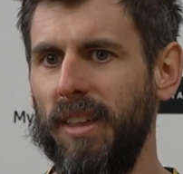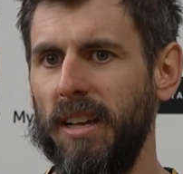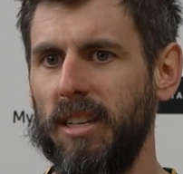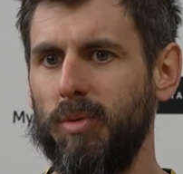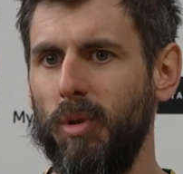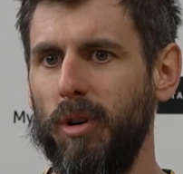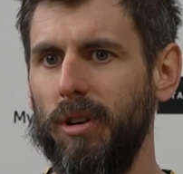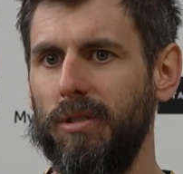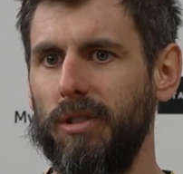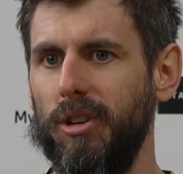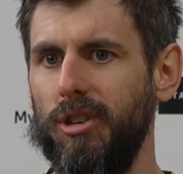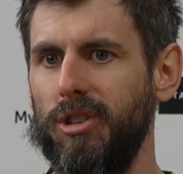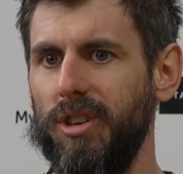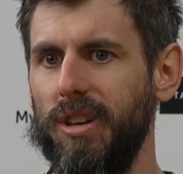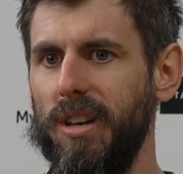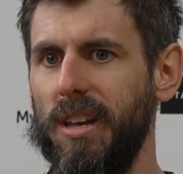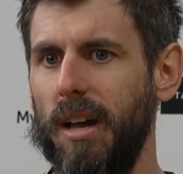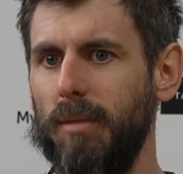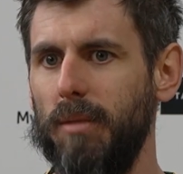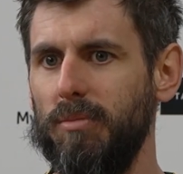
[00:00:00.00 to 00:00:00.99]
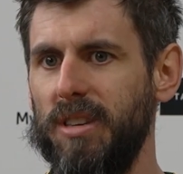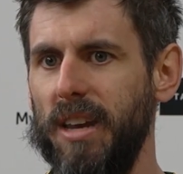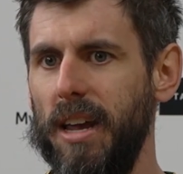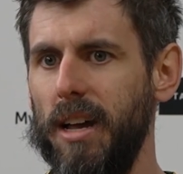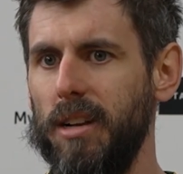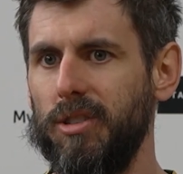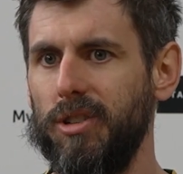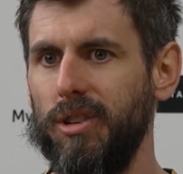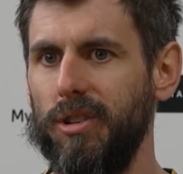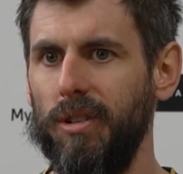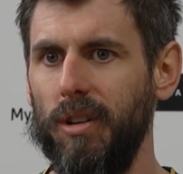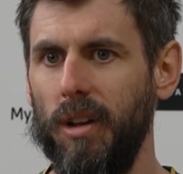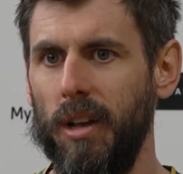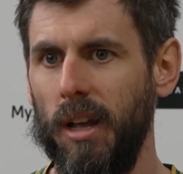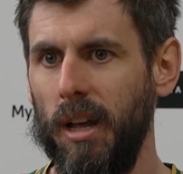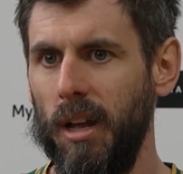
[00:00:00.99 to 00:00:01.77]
that's what usually comes down to.